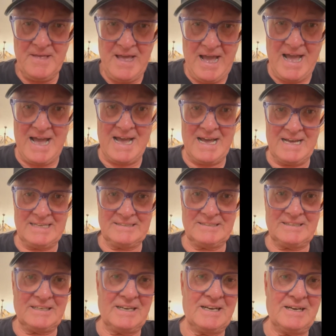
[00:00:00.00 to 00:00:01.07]
And
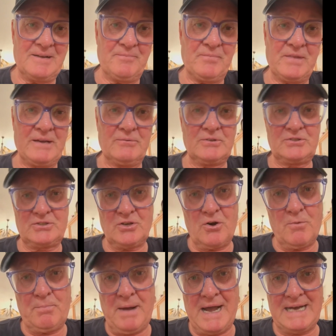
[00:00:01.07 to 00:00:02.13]
um, it was
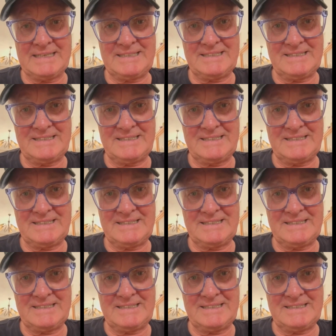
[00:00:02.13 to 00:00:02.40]
so bad,